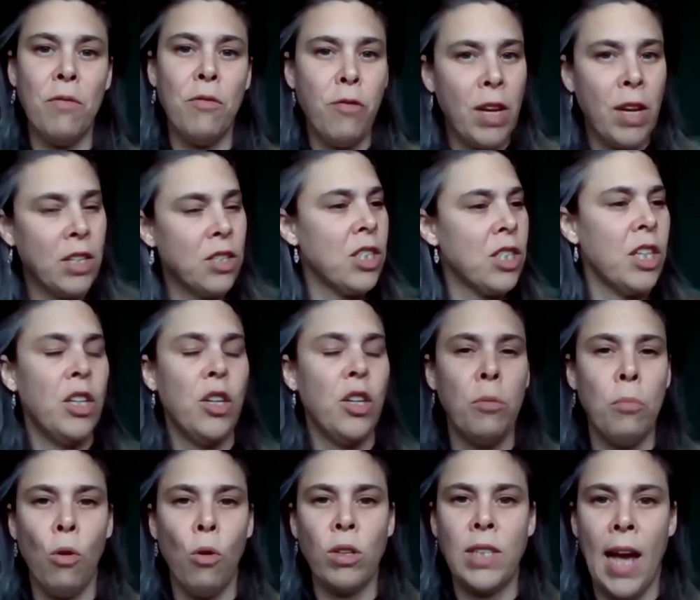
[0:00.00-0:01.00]
facing your
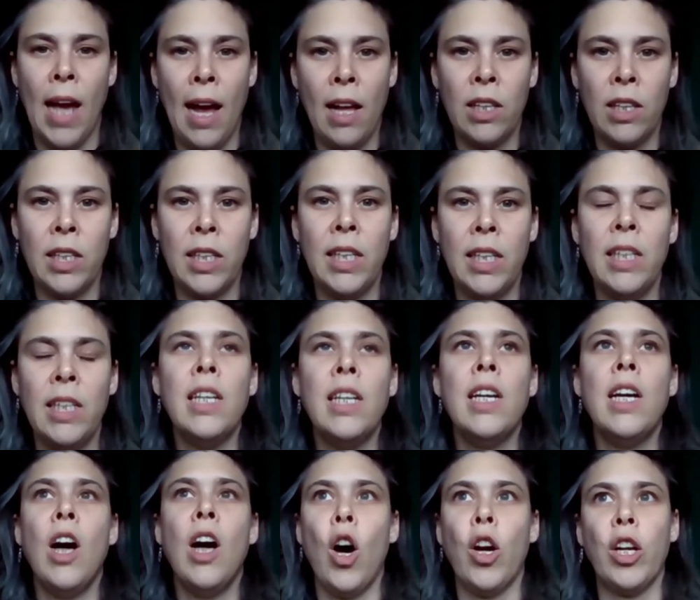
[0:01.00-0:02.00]
mortality
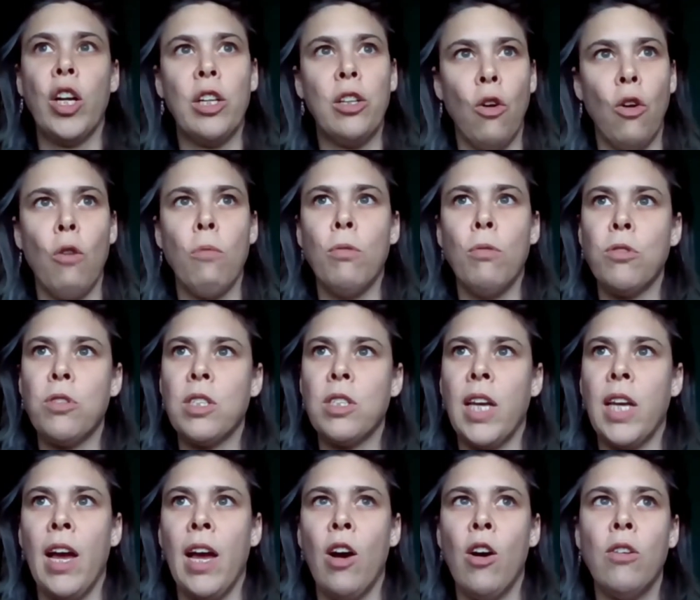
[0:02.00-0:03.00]
on a global
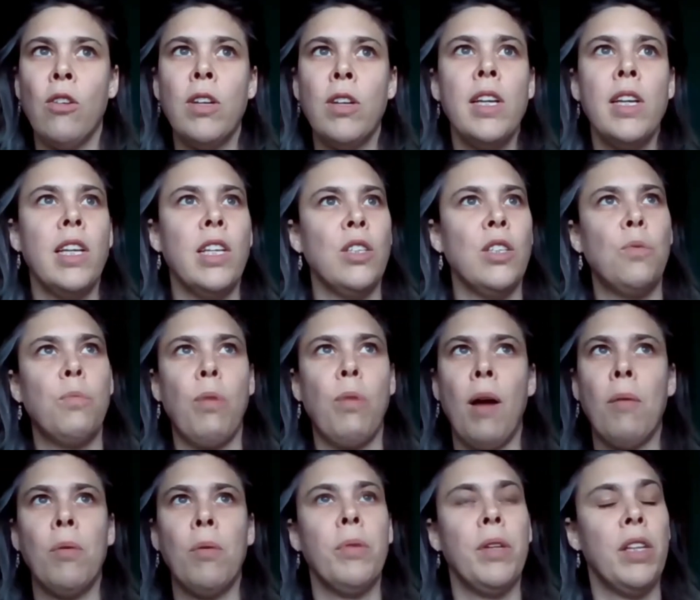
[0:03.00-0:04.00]
scale is
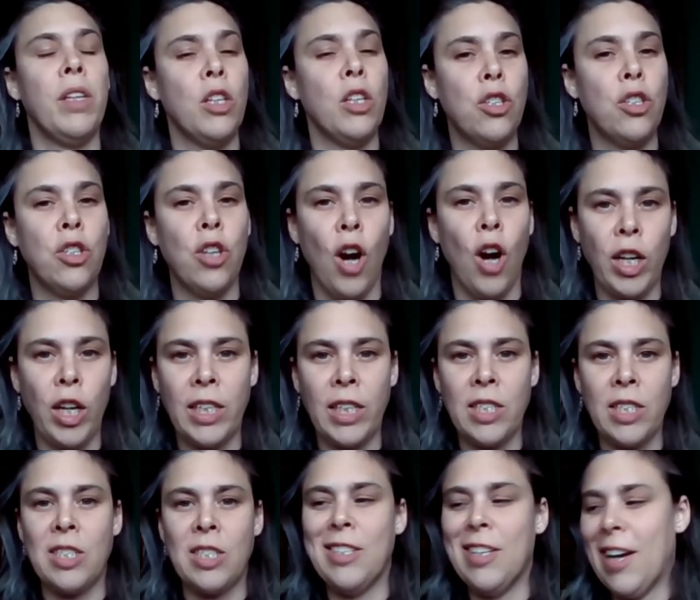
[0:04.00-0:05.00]
probably the
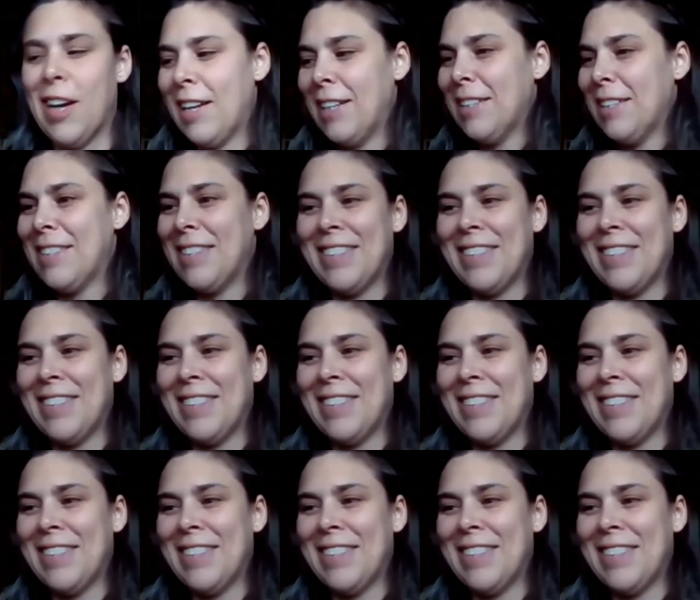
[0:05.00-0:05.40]
darkest night